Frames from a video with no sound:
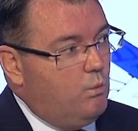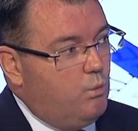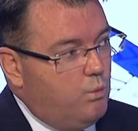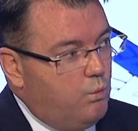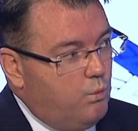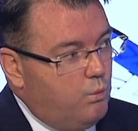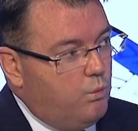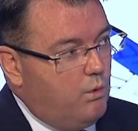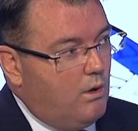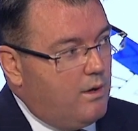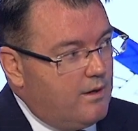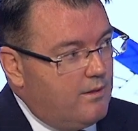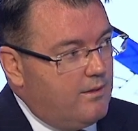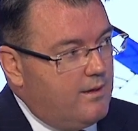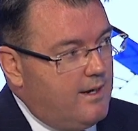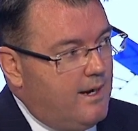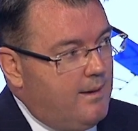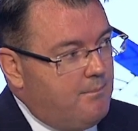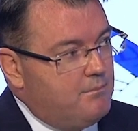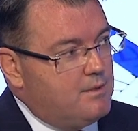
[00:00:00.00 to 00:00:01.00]
What are the
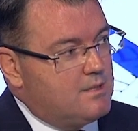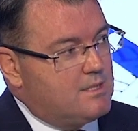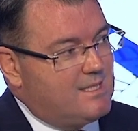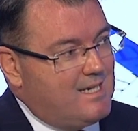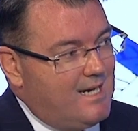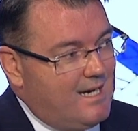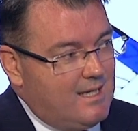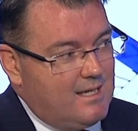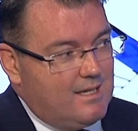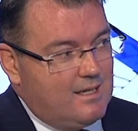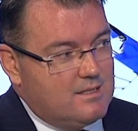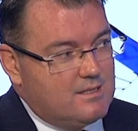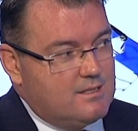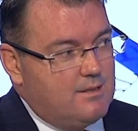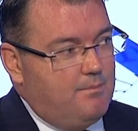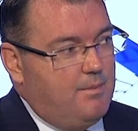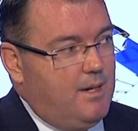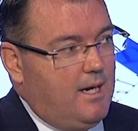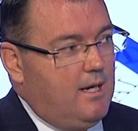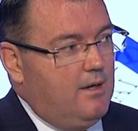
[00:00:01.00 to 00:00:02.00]
numbers telling us
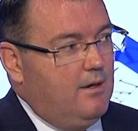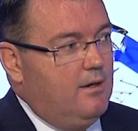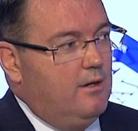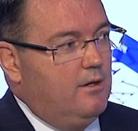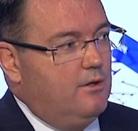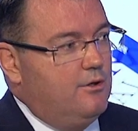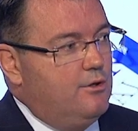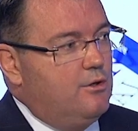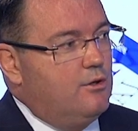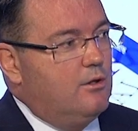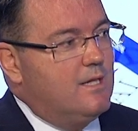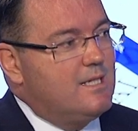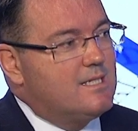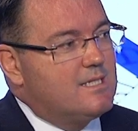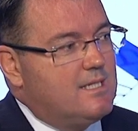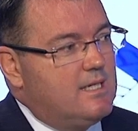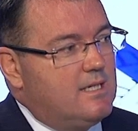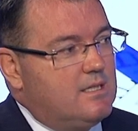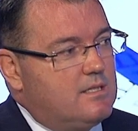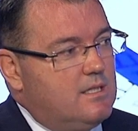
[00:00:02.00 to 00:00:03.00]
about new
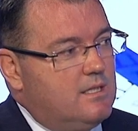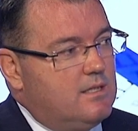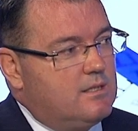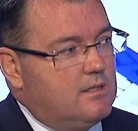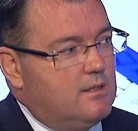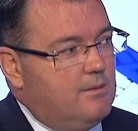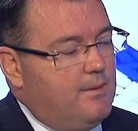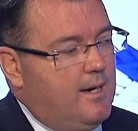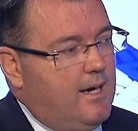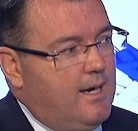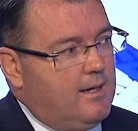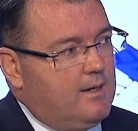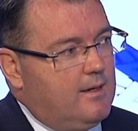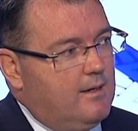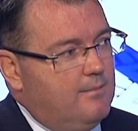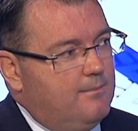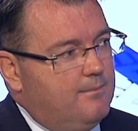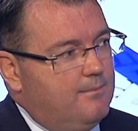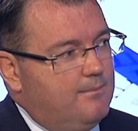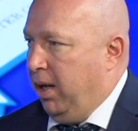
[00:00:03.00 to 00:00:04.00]
listings into the
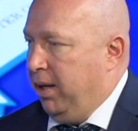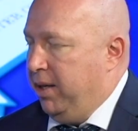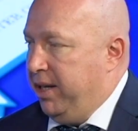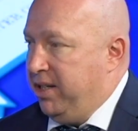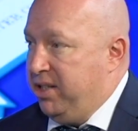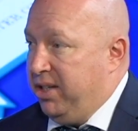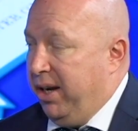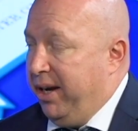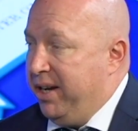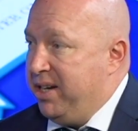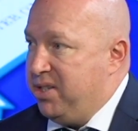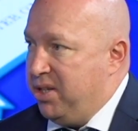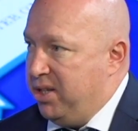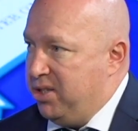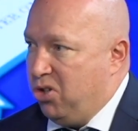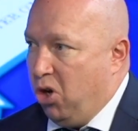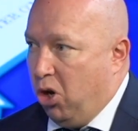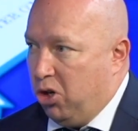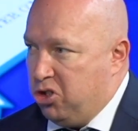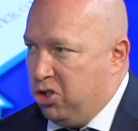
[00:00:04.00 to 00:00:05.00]
market? They're telling us
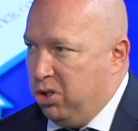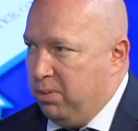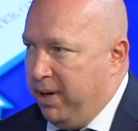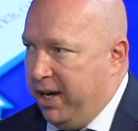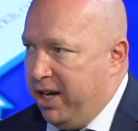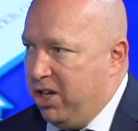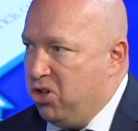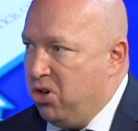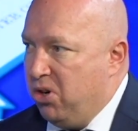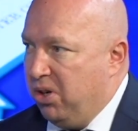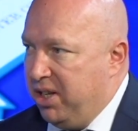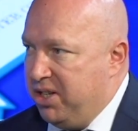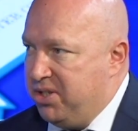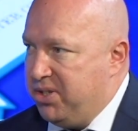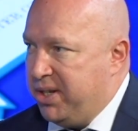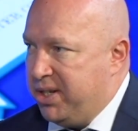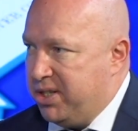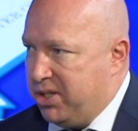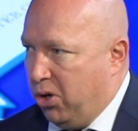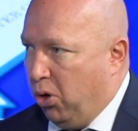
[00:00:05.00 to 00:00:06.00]
there's not too many new
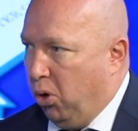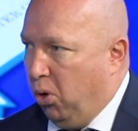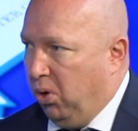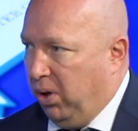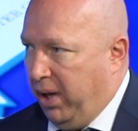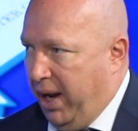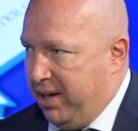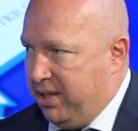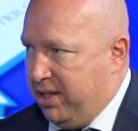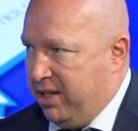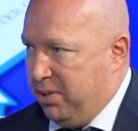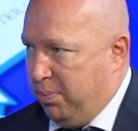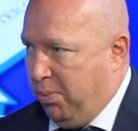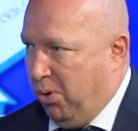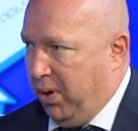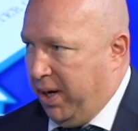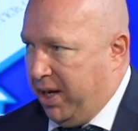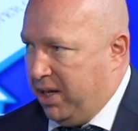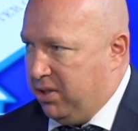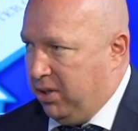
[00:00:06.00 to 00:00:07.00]
listings at all at this
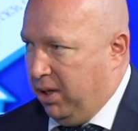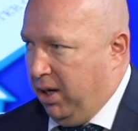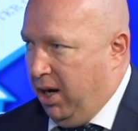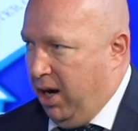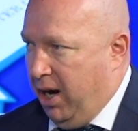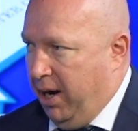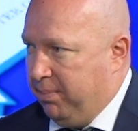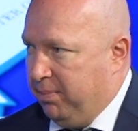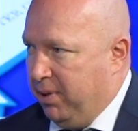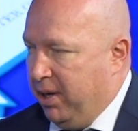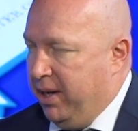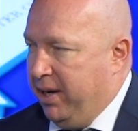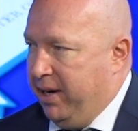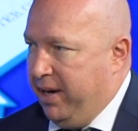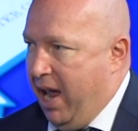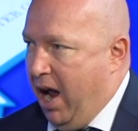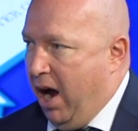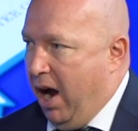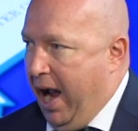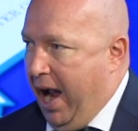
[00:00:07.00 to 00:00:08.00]
point in time.
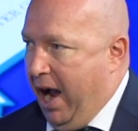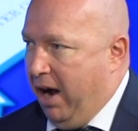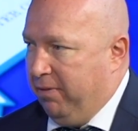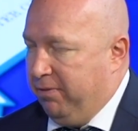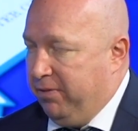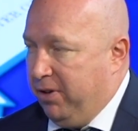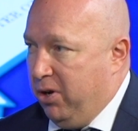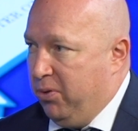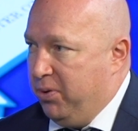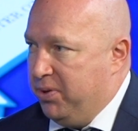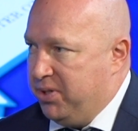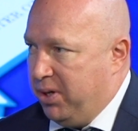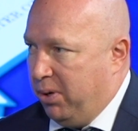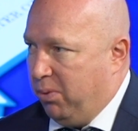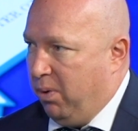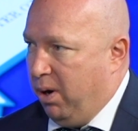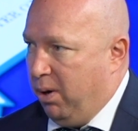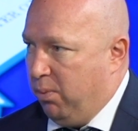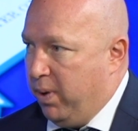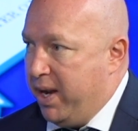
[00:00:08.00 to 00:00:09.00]
Now, our view is that
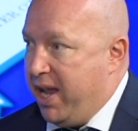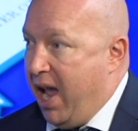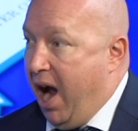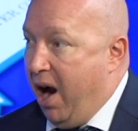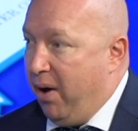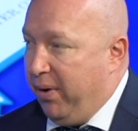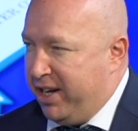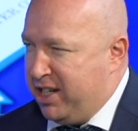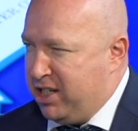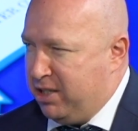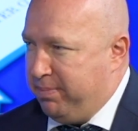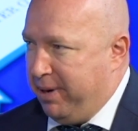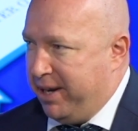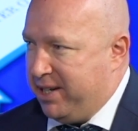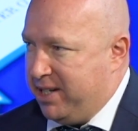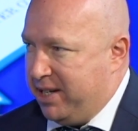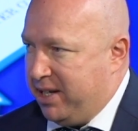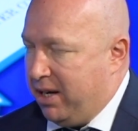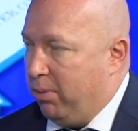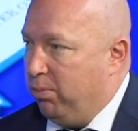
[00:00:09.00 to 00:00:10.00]
we are
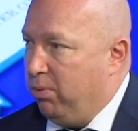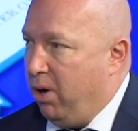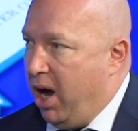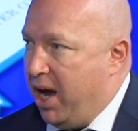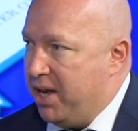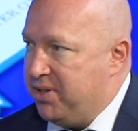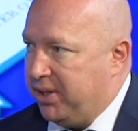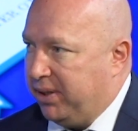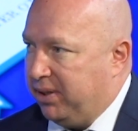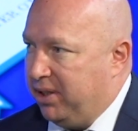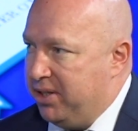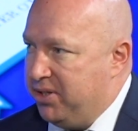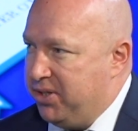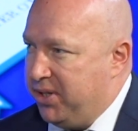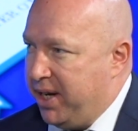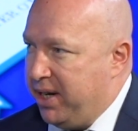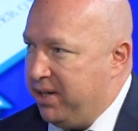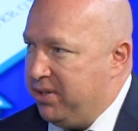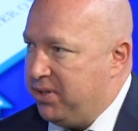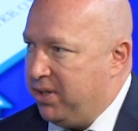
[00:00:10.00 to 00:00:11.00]
expecting a rise in
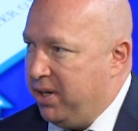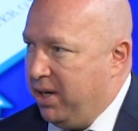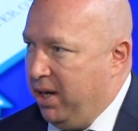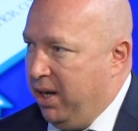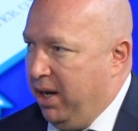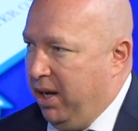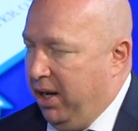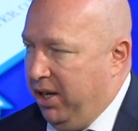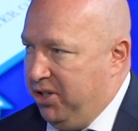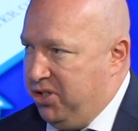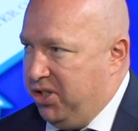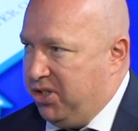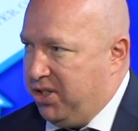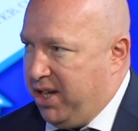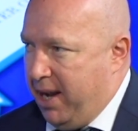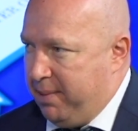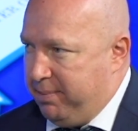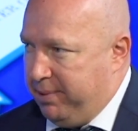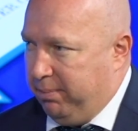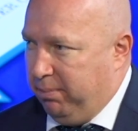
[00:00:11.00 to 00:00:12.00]
listings. Let's just
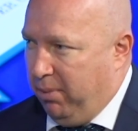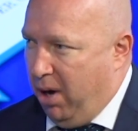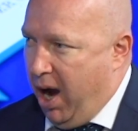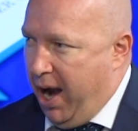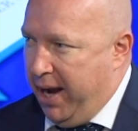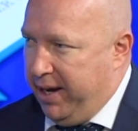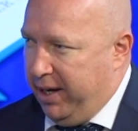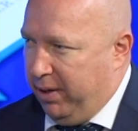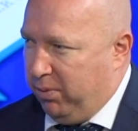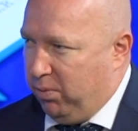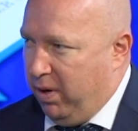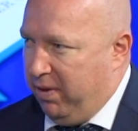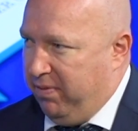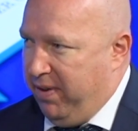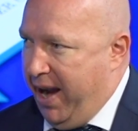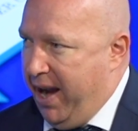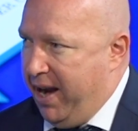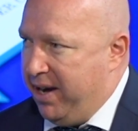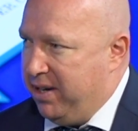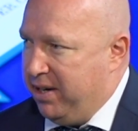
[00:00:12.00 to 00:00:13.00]
keep in mind that we've
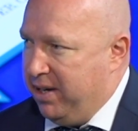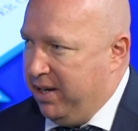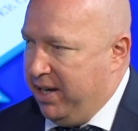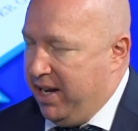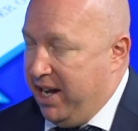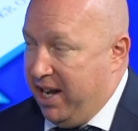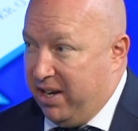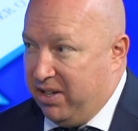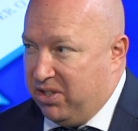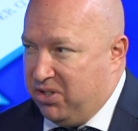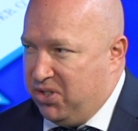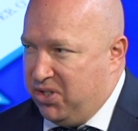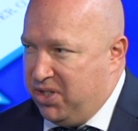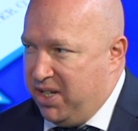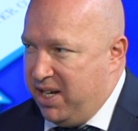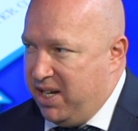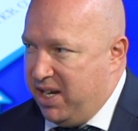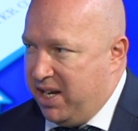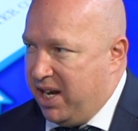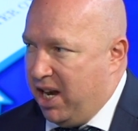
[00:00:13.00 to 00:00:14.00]
had in
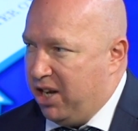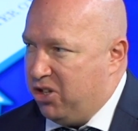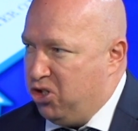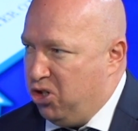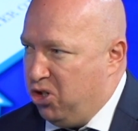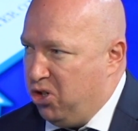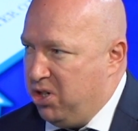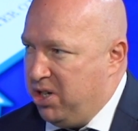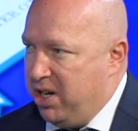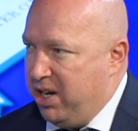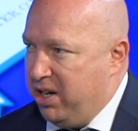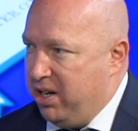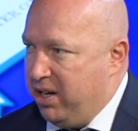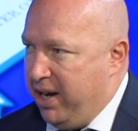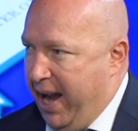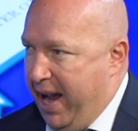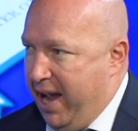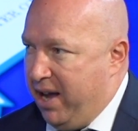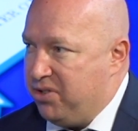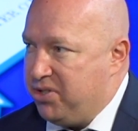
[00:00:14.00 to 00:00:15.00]
Sydney a
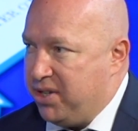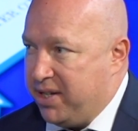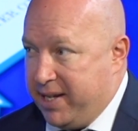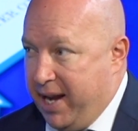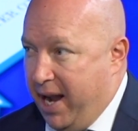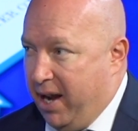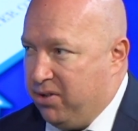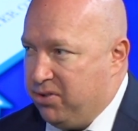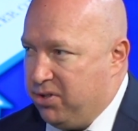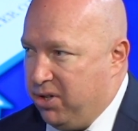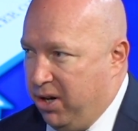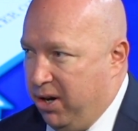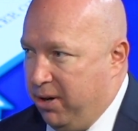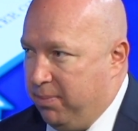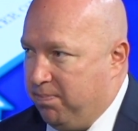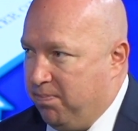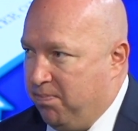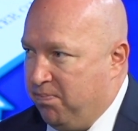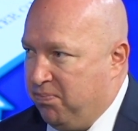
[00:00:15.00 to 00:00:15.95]
2-year housing downturn.